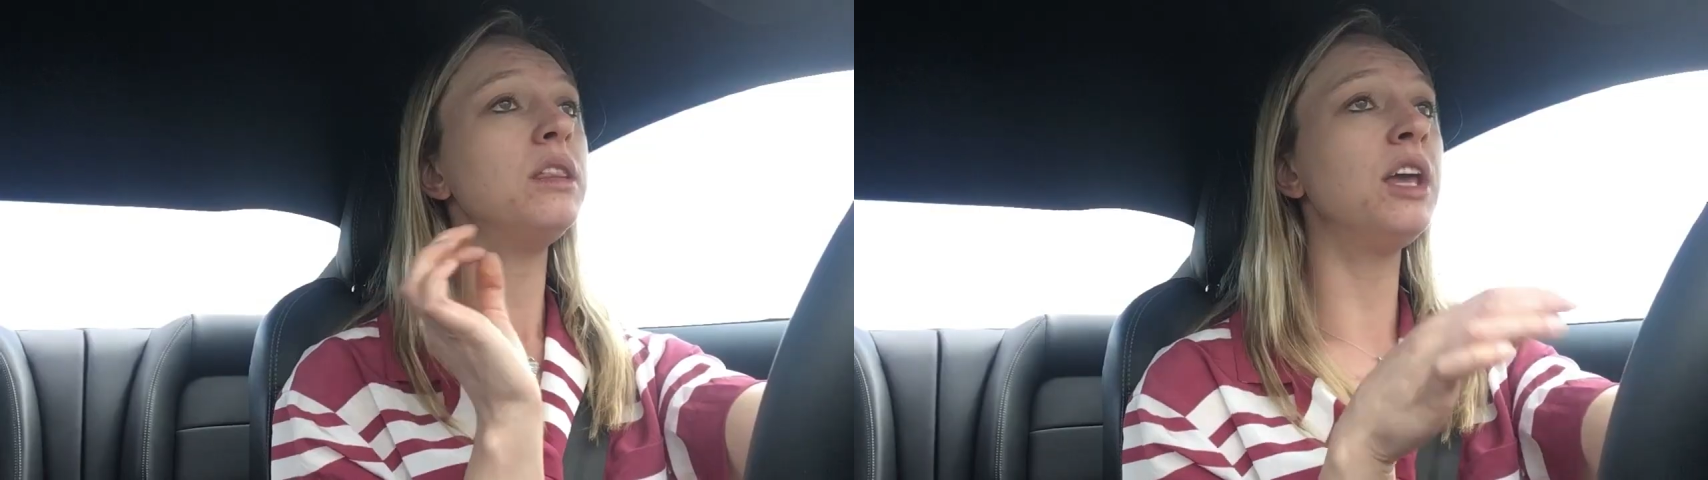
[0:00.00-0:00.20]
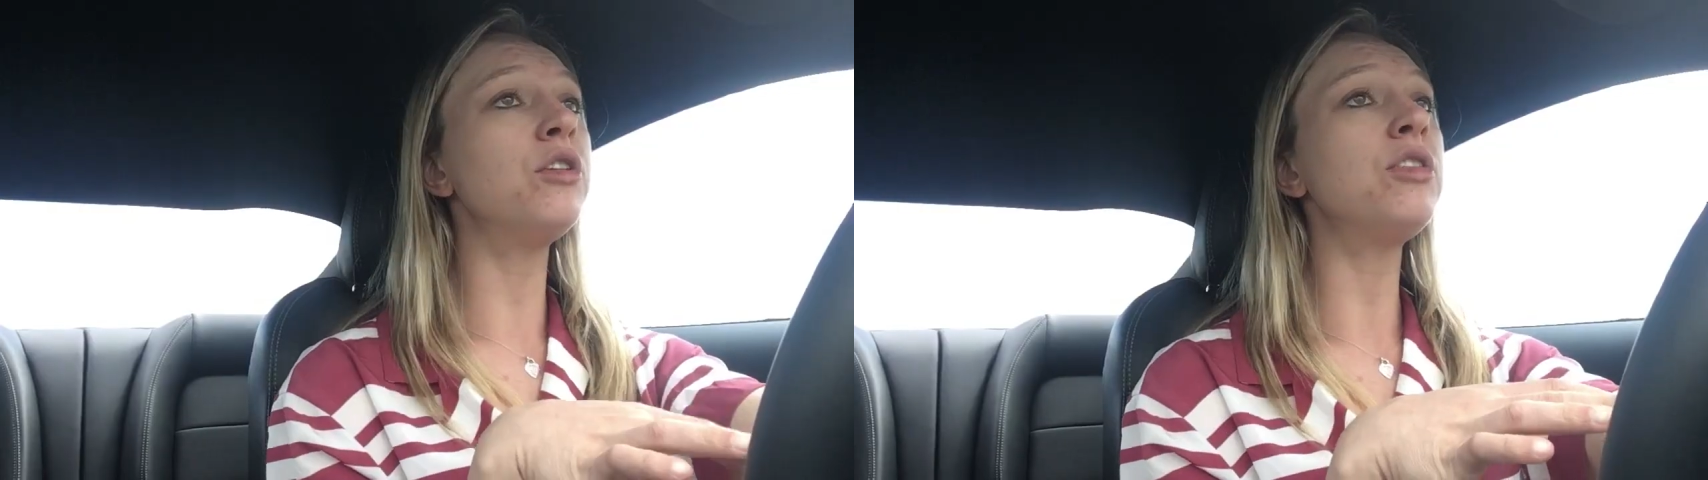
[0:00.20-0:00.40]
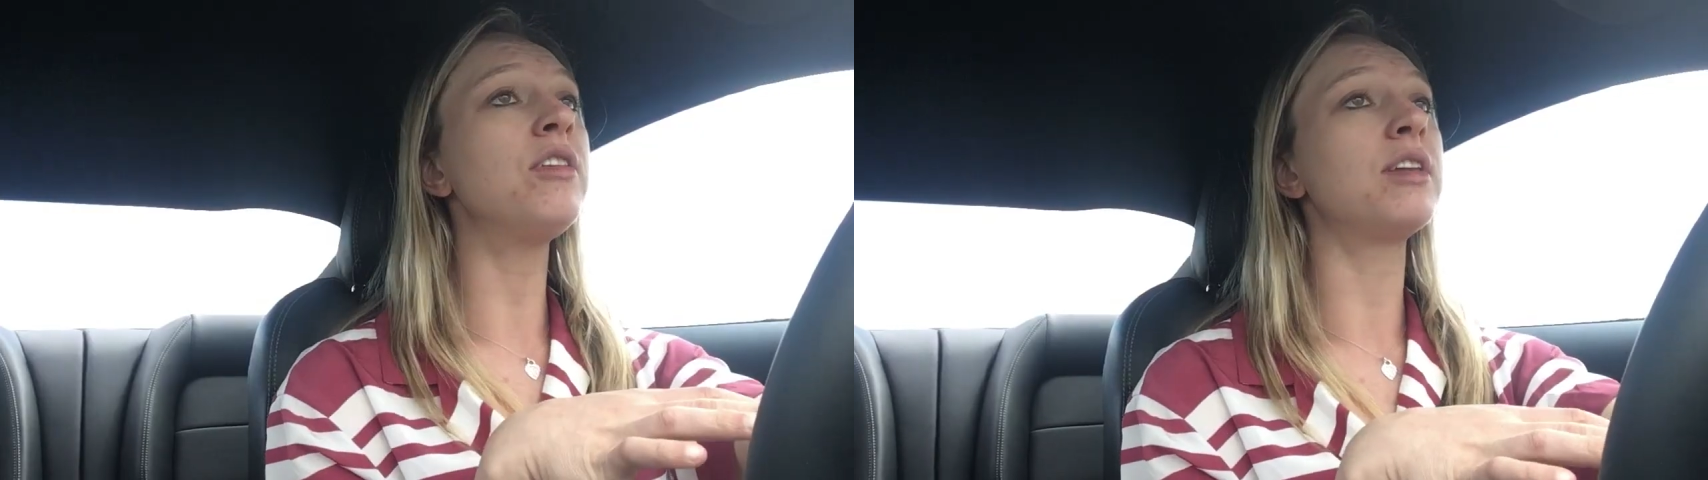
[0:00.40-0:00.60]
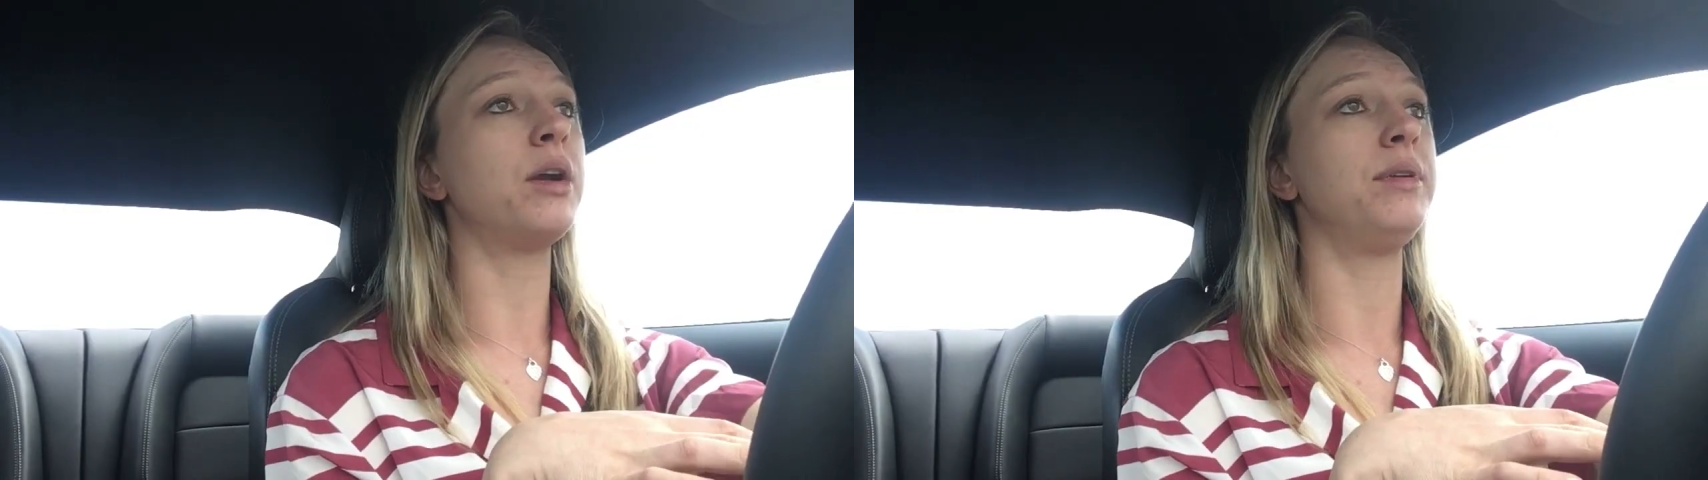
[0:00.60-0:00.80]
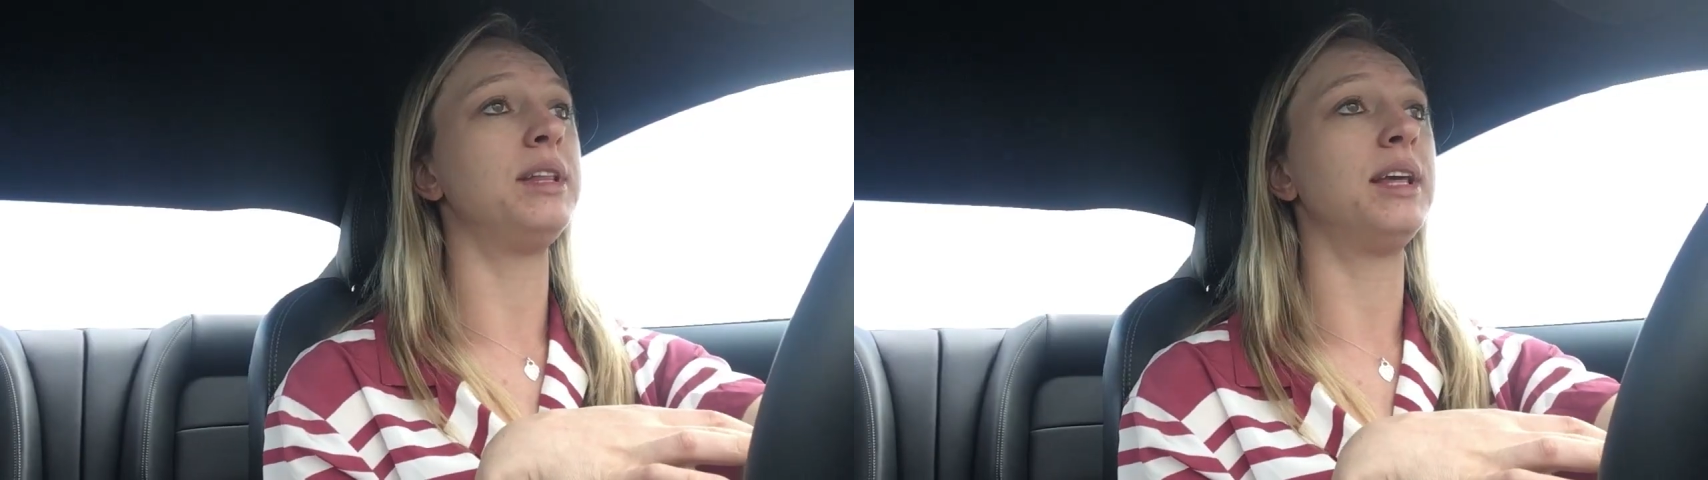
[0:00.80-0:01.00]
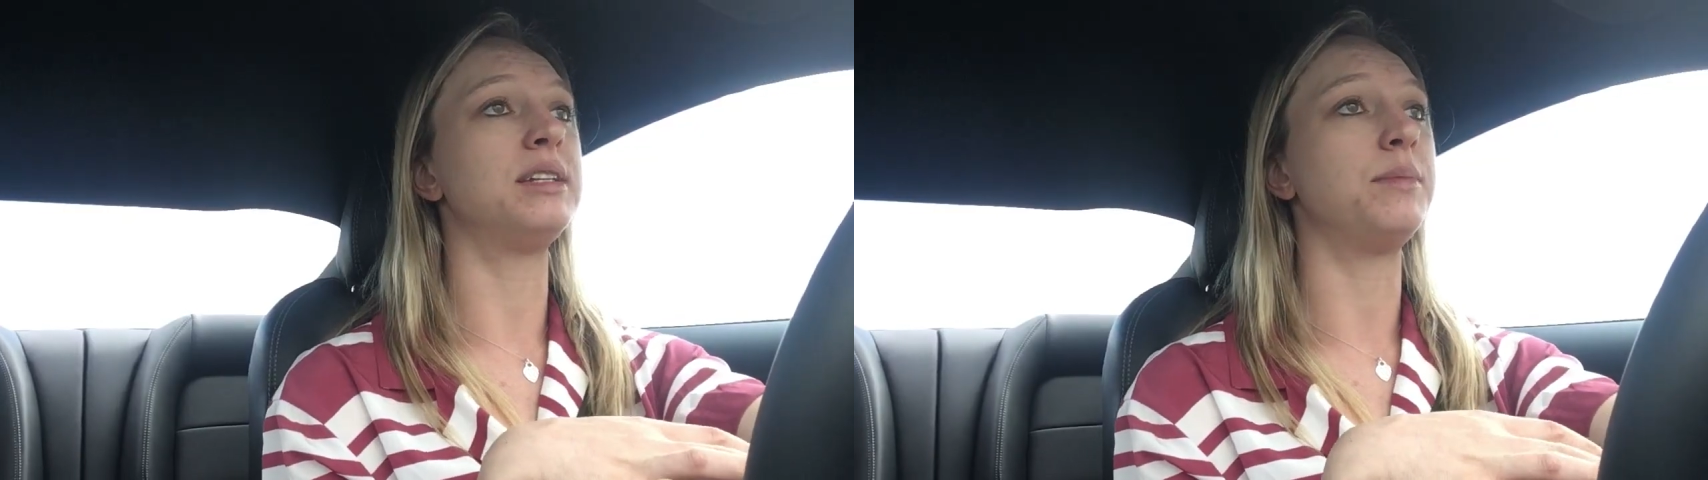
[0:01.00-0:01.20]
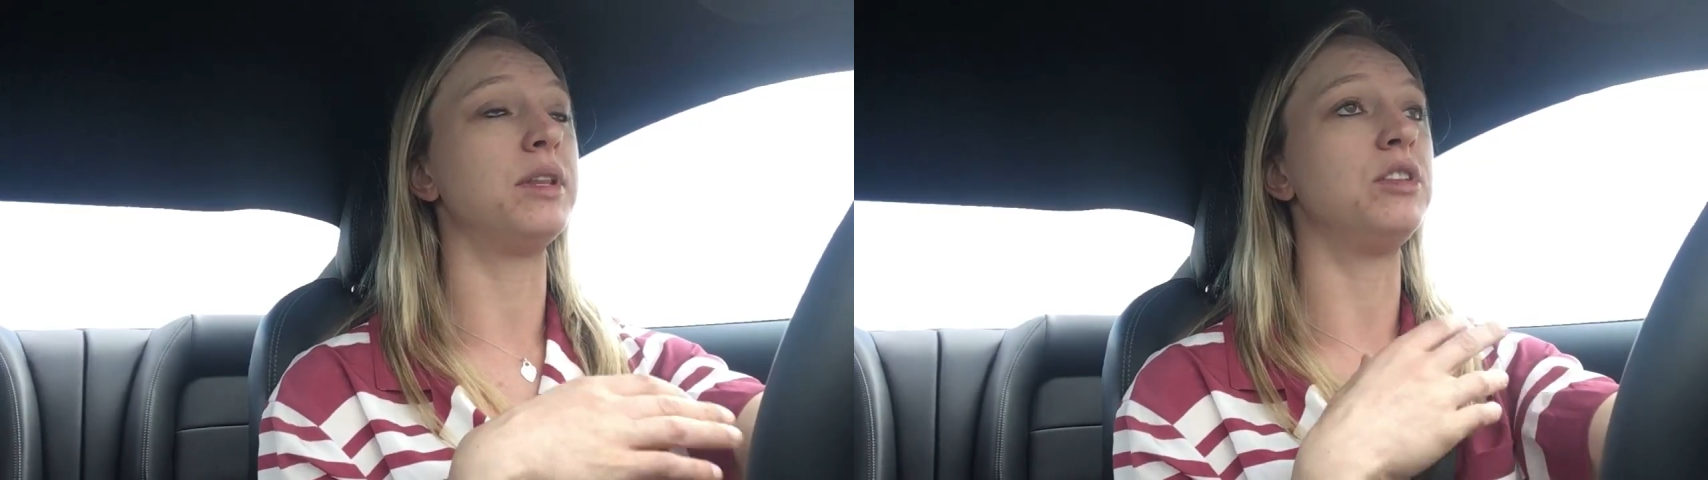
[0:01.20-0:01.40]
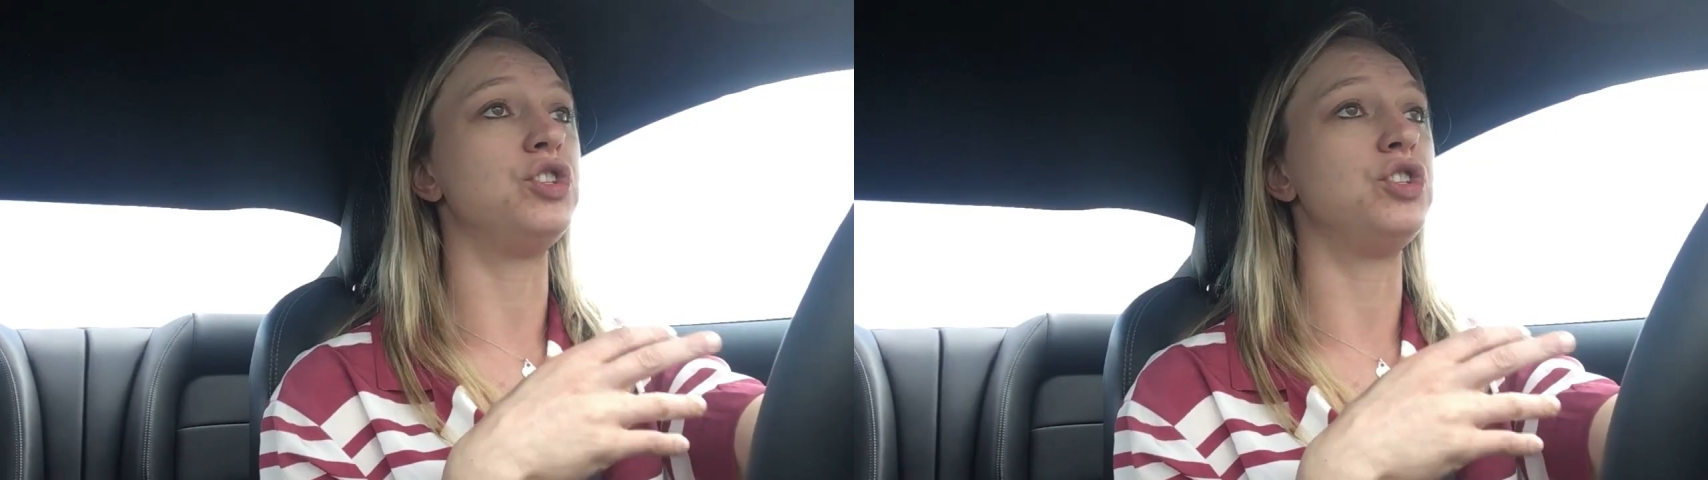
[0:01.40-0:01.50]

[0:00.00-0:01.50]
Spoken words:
The other thing that I really liked about